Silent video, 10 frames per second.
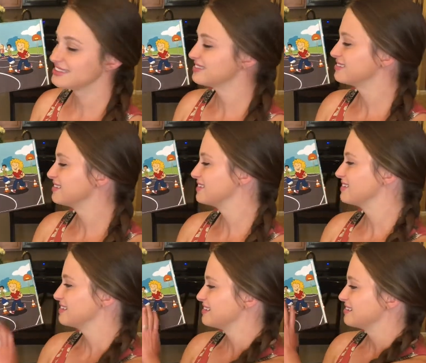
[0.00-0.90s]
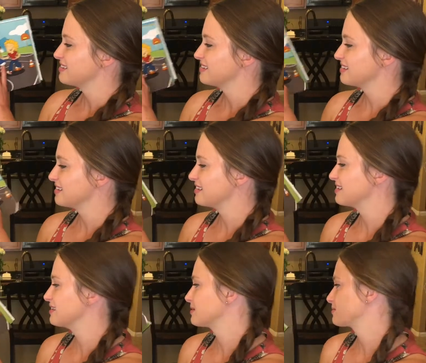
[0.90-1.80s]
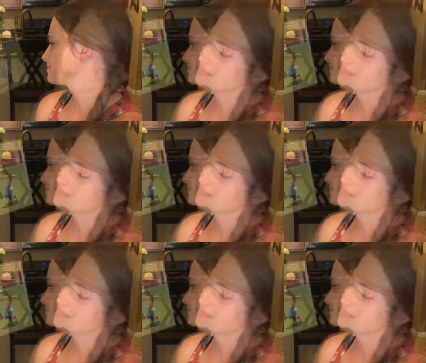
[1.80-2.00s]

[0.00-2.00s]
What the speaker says: No one is speaking in this clip.